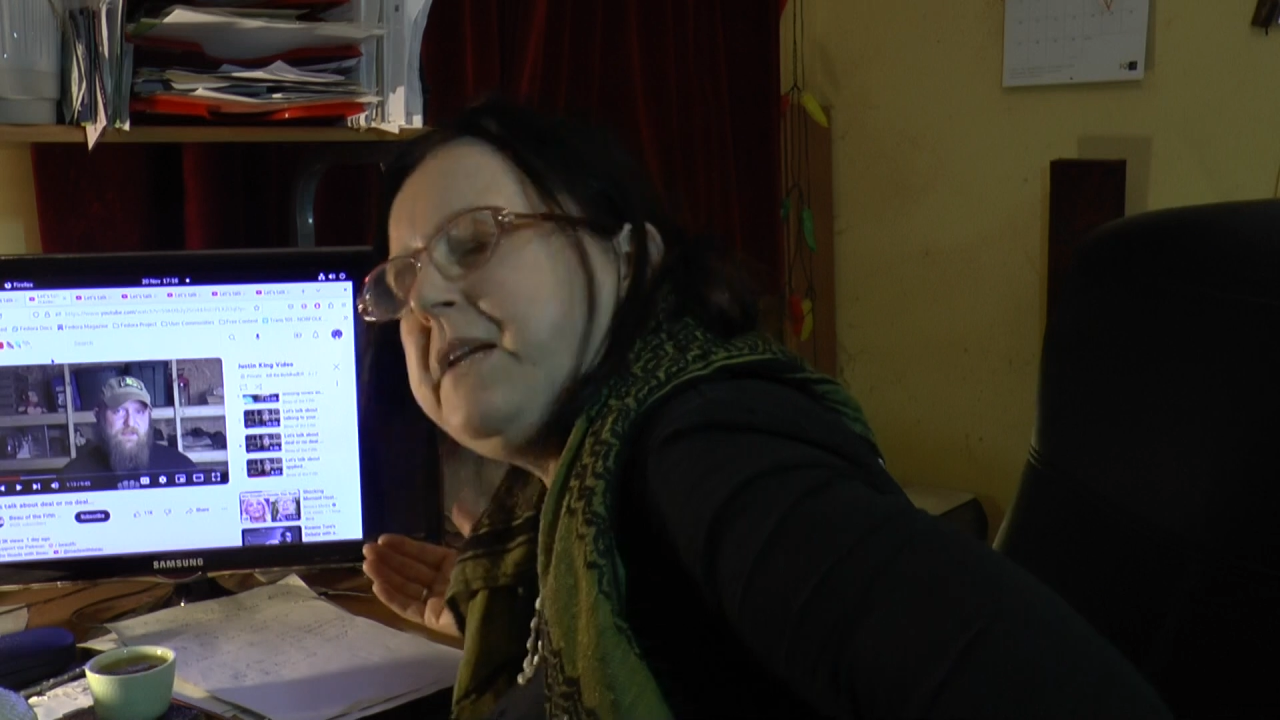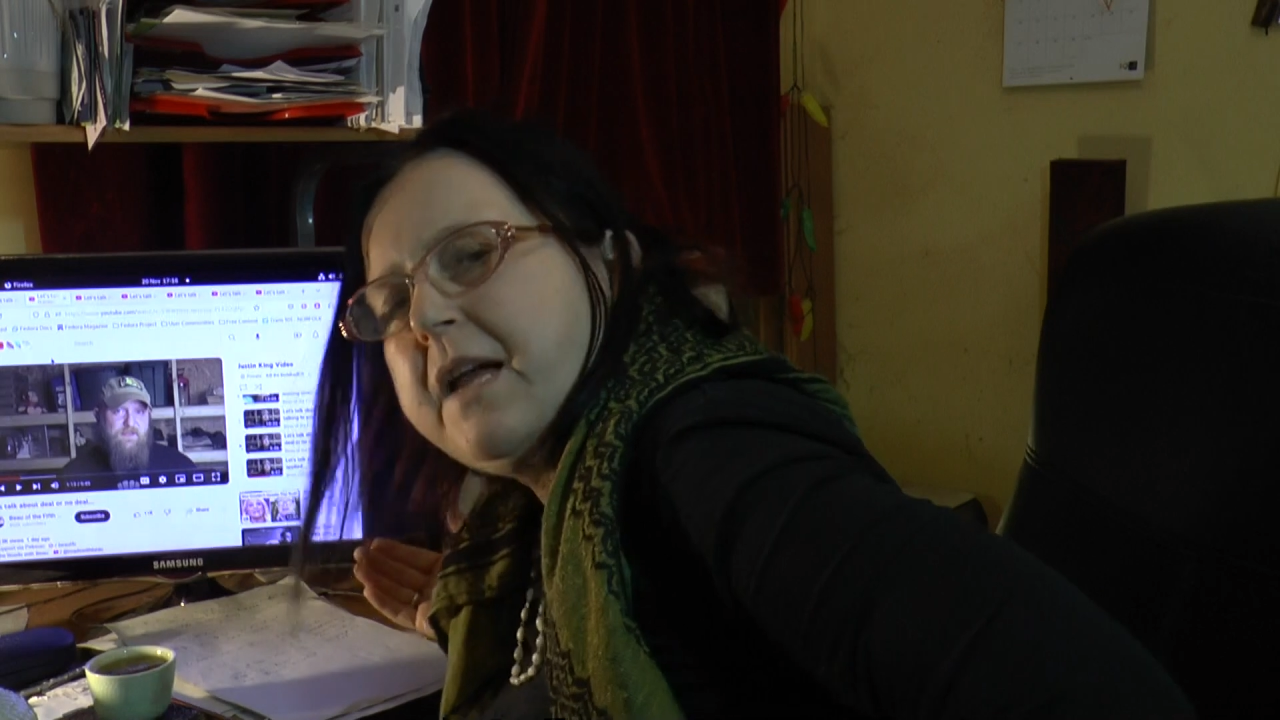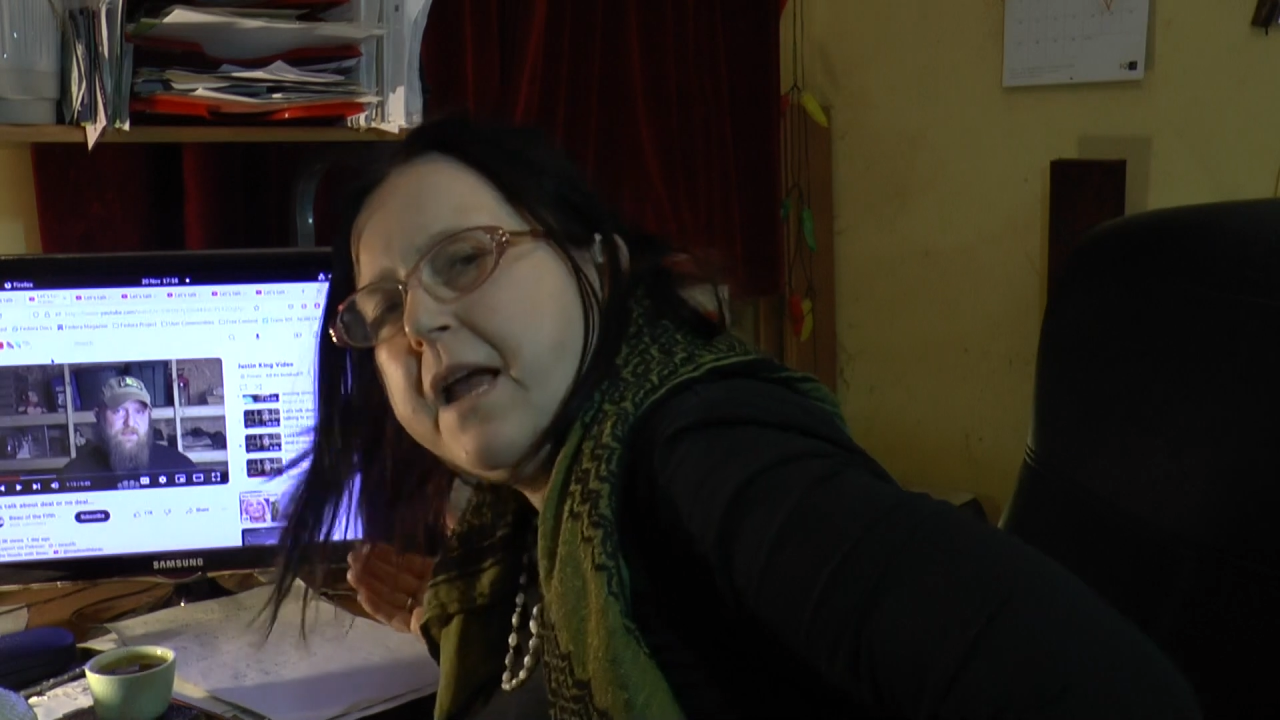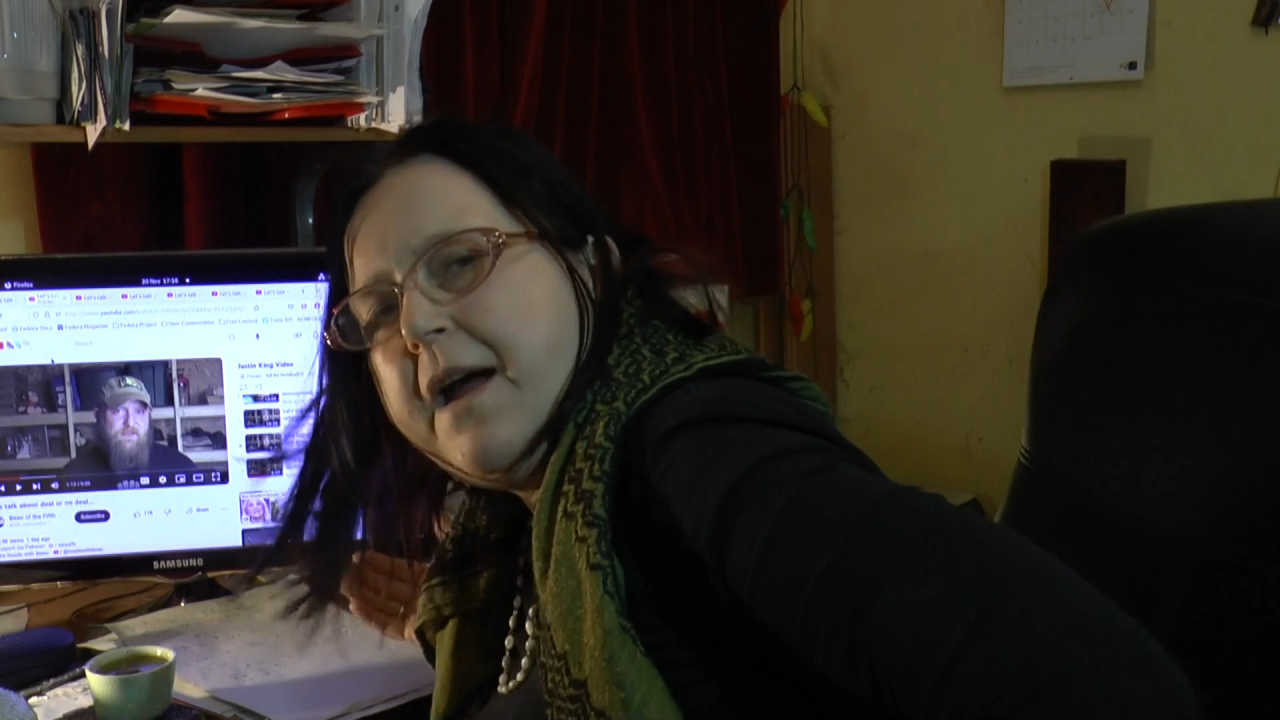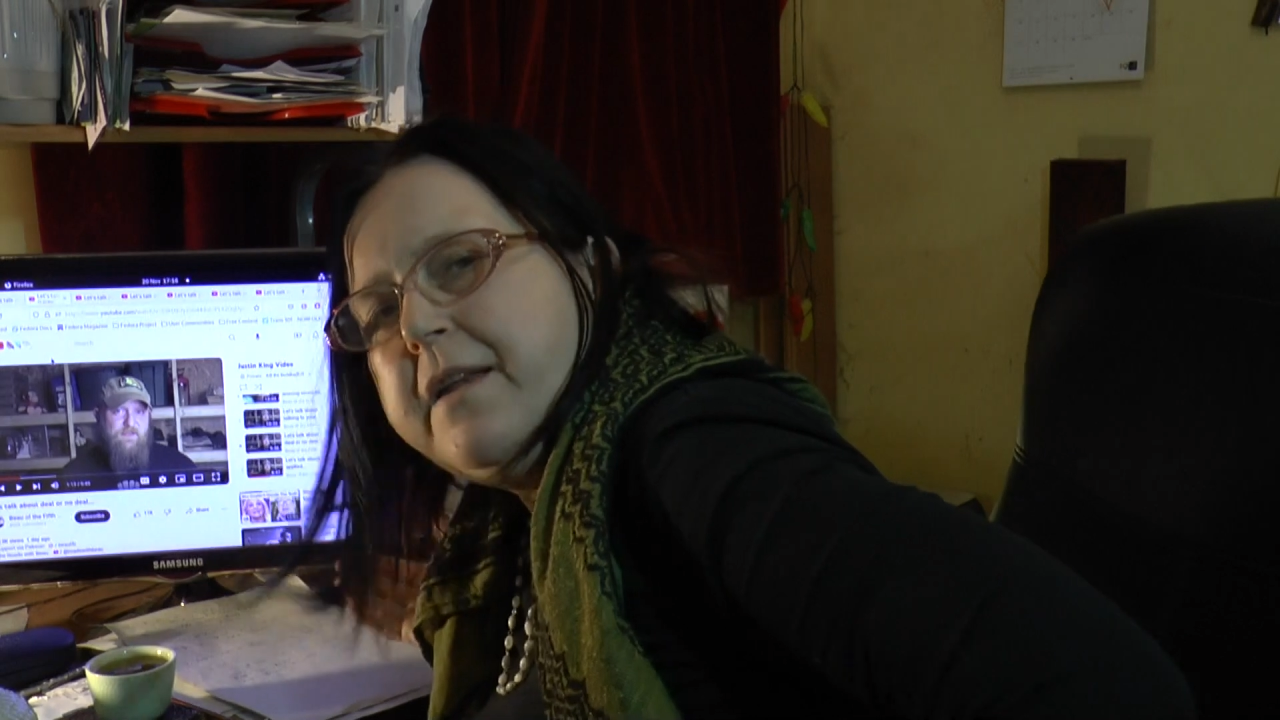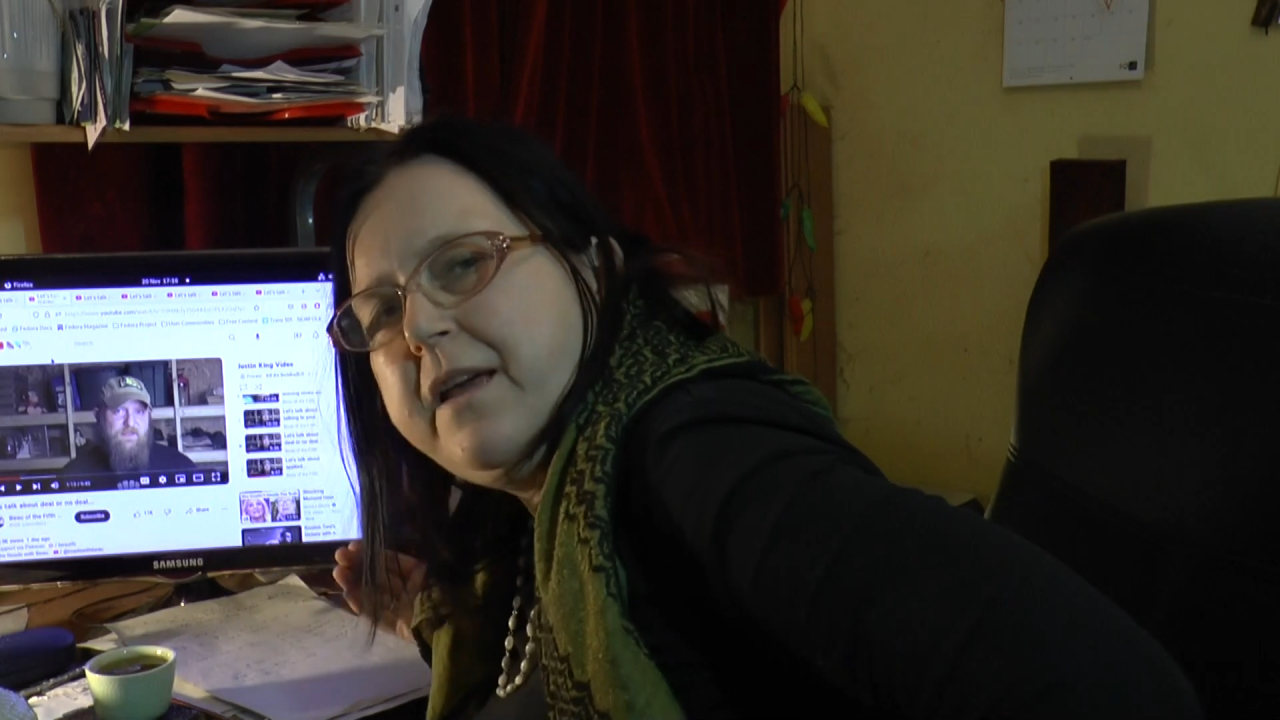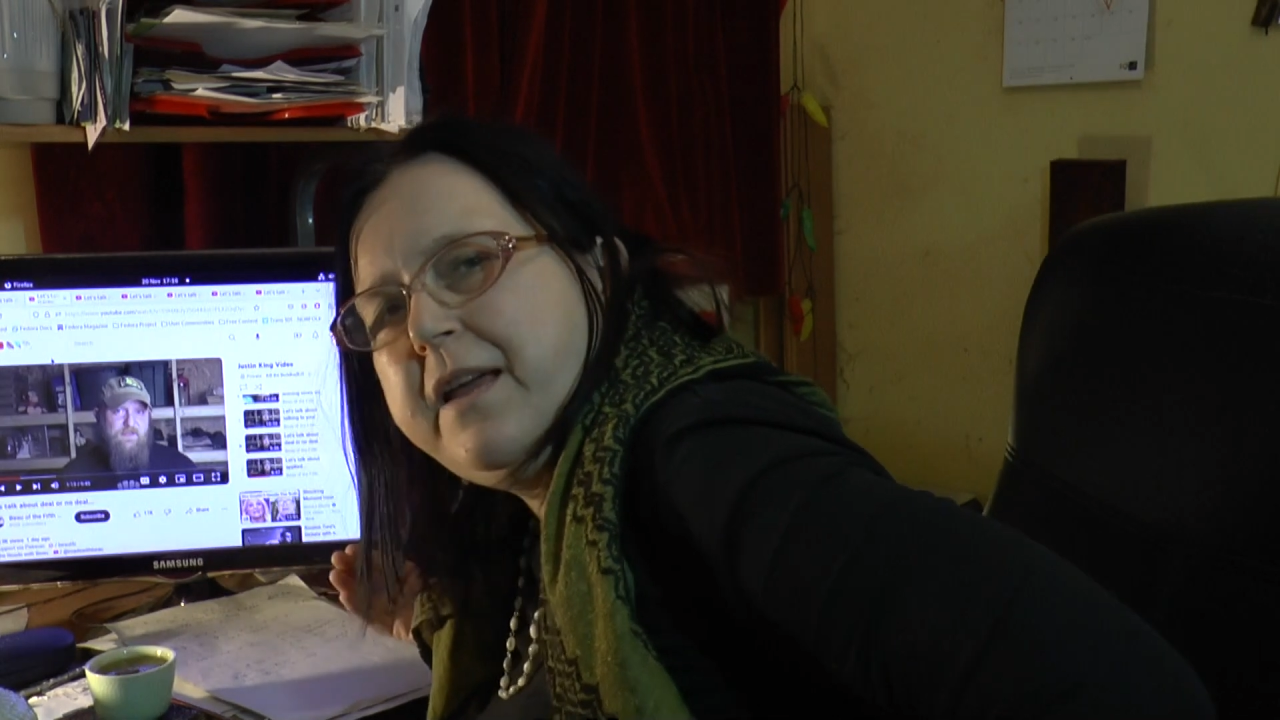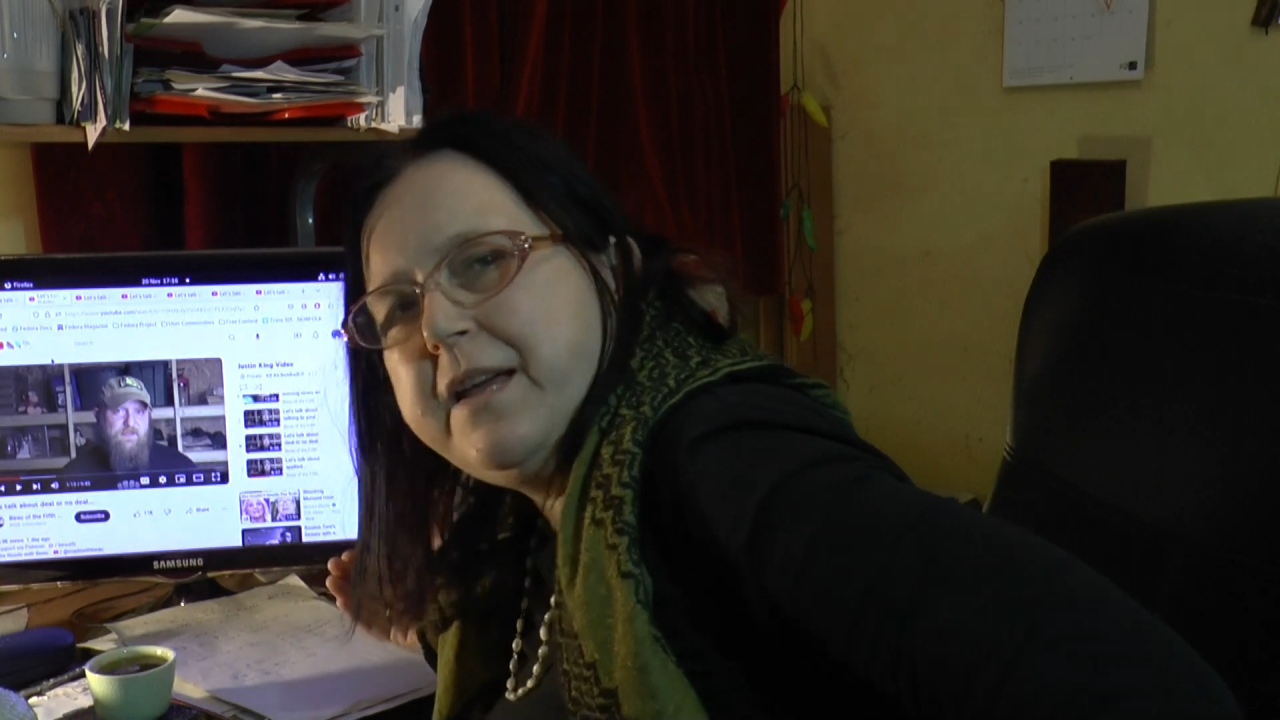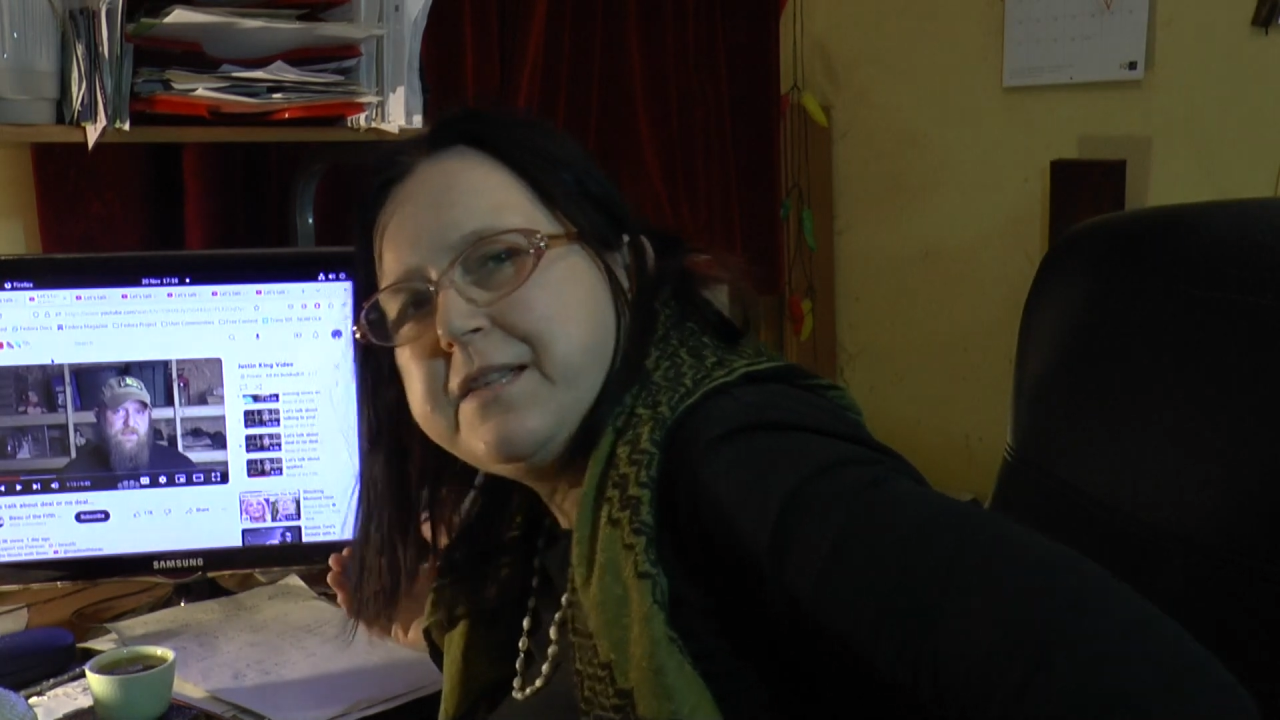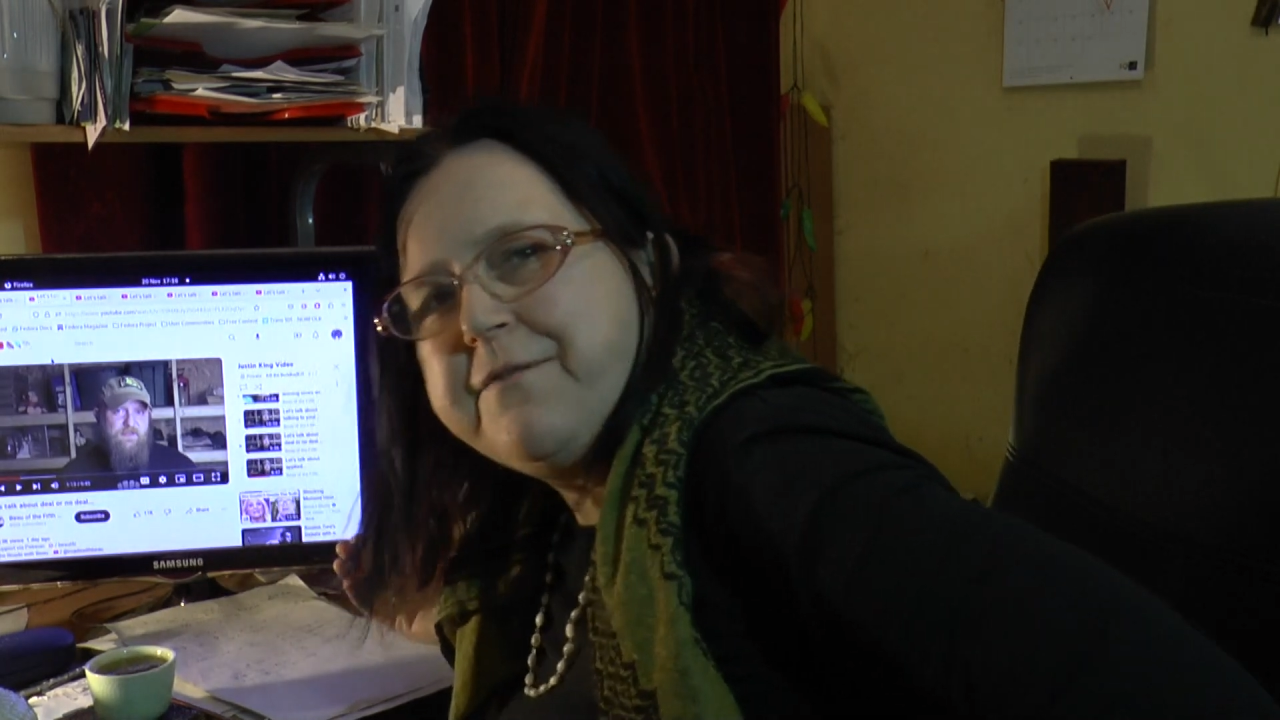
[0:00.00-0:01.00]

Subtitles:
again that he's